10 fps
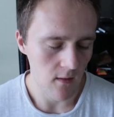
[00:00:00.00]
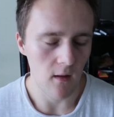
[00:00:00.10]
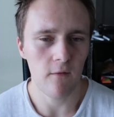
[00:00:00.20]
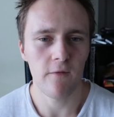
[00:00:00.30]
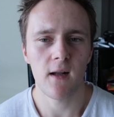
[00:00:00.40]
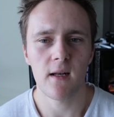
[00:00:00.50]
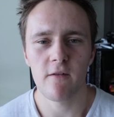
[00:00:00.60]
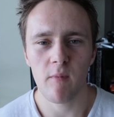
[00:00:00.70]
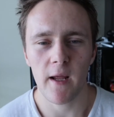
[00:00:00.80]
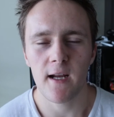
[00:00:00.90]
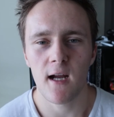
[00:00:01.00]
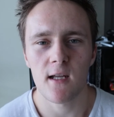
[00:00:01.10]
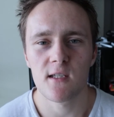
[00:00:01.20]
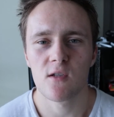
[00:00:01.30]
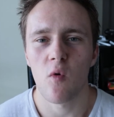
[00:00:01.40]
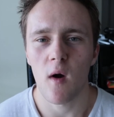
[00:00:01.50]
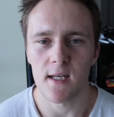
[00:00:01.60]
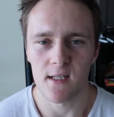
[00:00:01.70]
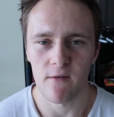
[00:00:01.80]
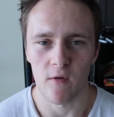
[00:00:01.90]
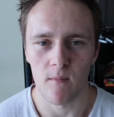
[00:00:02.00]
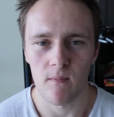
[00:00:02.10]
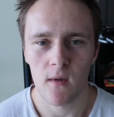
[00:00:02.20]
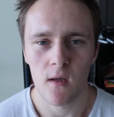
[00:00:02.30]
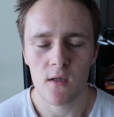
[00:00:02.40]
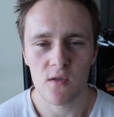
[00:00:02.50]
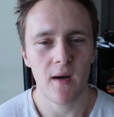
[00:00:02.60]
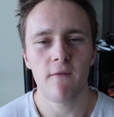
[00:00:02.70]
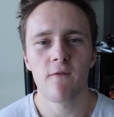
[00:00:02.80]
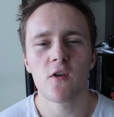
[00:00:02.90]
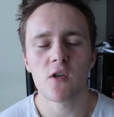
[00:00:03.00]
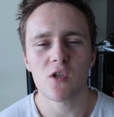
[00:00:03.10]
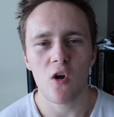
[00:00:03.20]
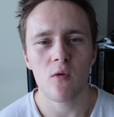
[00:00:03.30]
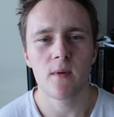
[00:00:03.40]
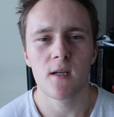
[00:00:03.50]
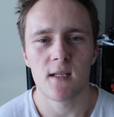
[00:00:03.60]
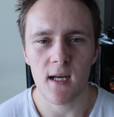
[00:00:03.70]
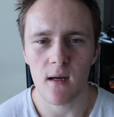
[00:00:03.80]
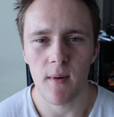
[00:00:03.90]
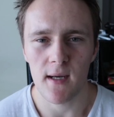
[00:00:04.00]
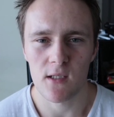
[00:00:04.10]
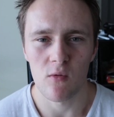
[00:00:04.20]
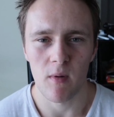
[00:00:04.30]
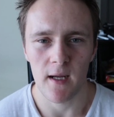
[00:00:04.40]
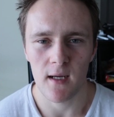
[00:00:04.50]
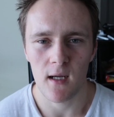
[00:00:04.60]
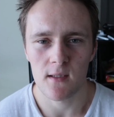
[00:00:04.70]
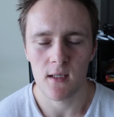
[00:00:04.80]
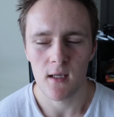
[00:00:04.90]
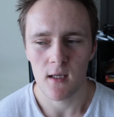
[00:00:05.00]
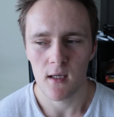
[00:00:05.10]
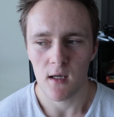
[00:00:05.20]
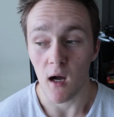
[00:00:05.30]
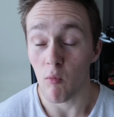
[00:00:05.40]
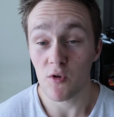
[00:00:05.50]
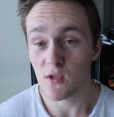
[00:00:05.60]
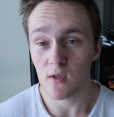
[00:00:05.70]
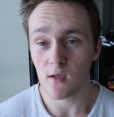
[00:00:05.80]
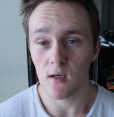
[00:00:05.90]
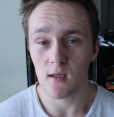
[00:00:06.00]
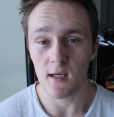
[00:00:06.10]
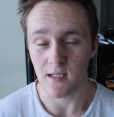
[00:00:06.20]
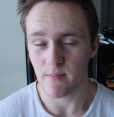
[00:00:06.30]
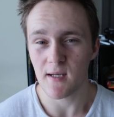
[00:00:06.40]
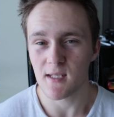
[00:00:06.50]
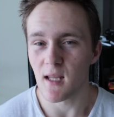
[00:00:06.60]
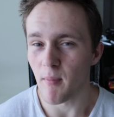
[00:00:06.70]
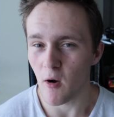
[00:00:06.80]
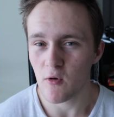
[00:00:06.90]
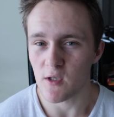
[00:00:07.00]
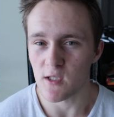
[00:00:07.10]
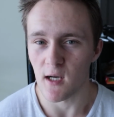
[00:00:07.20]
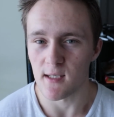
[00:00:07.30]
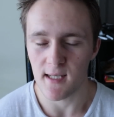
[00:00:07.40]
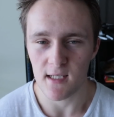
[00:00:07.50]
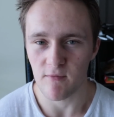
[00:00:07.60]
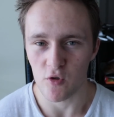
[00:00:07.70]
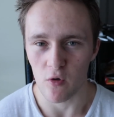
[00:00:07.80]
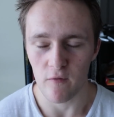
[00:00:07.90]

Now the feeling of playing cards is quite different. So when I first opened a deck of bicycle playing cards, I wasn't expecting the poker size, that's for sure.